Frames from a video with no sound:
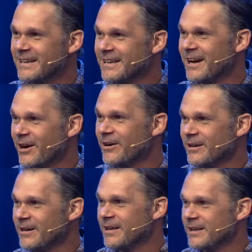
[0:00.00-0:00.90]
you know,
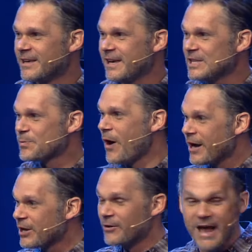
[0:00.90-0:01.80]
kids
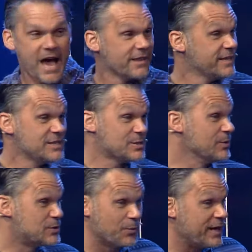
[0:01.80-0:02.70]
walking around, these
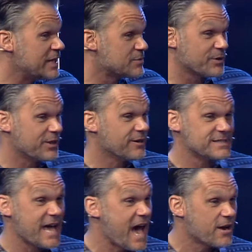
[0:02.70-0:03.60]
two twins with their
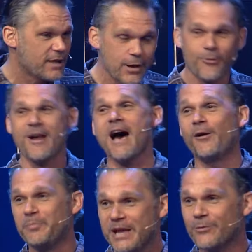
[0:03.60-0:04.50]
dad are like, we're
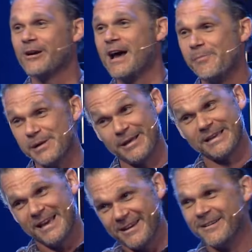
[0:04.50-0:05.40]
helping, we're helping. I'm like,
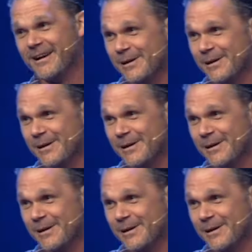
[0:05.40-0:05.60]
yeah, you're